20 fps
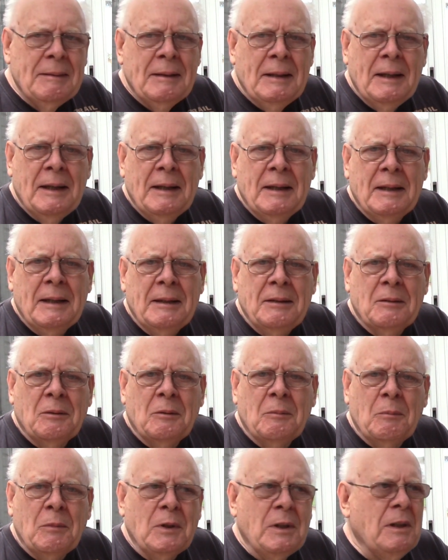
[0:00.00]
I
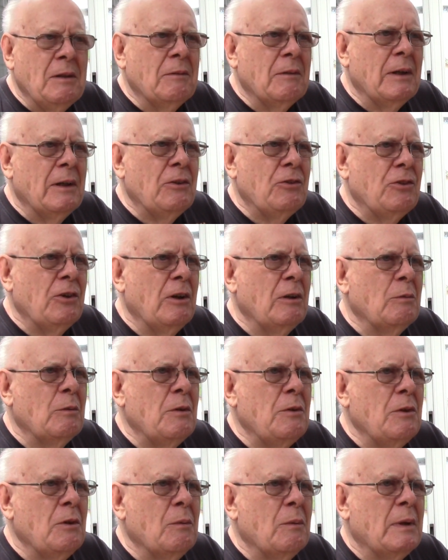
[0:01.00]
don't believe I shared
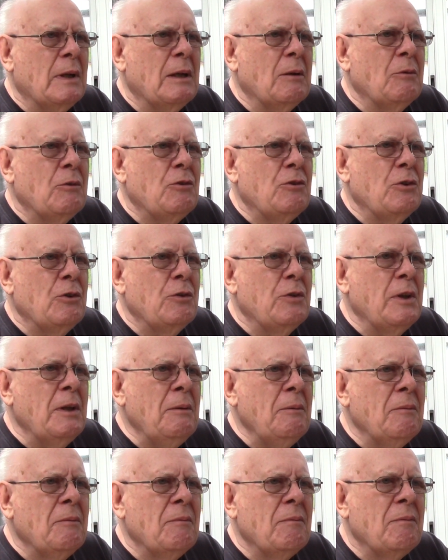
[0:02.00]
with you what I was
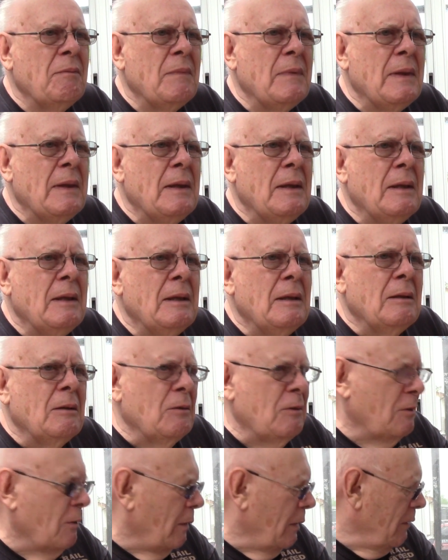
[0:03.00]
using,
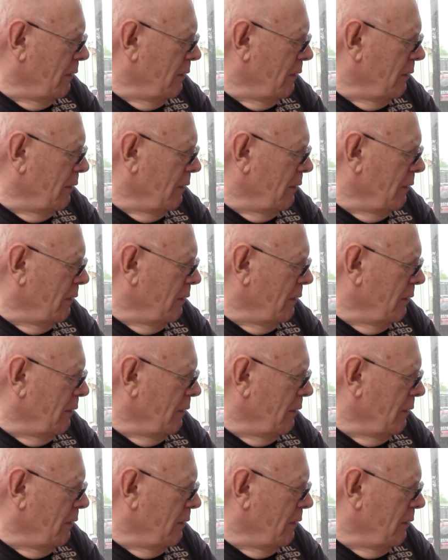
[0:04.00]
so I